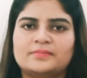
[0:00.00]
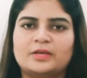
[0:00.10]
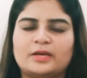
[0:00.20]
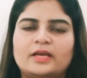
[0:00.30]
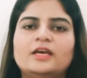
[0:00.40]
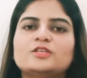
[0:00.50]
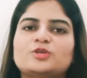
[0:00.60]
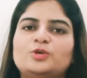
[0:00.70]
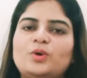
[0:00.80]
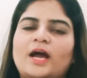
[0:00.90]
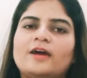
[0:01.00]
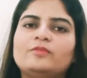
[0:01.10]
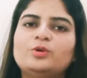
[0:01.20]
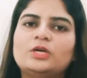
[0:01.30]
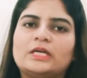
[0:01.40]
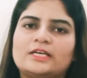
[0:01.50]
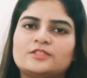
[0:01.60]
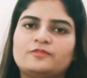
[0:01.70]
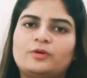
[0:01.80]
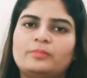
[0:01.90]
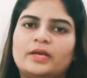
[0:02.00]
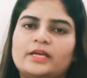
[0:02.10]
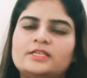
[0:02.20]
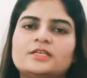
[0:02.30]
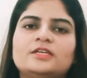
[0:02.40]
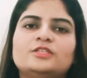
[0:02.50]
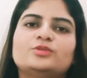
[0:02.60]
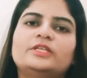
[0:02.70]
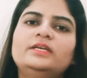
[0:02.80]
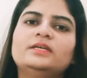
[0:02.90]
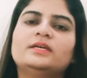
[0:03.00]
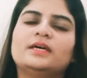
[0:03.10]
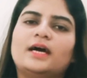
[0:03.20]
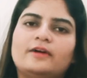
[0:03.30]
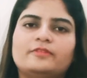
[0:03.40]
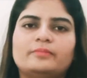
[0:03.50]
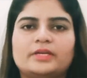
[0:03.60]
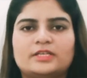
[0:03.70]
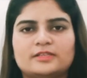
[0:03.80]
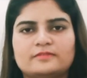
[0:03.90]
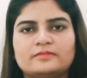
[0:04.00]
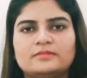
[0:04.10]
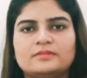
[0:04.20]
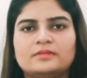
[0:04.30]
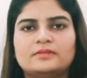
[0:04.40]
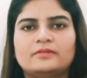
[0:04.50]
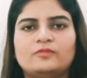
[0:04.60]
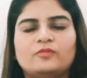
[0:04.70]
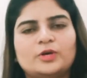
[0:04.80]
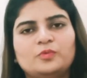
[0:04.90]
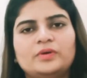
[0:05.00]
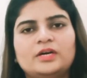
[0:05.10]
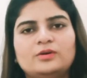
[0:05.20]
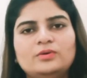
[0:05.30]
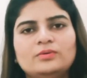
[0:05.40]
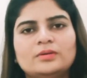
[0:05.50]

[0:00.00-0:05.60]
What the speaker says: Okay. So you have to transform it to the affirmative. What you will do?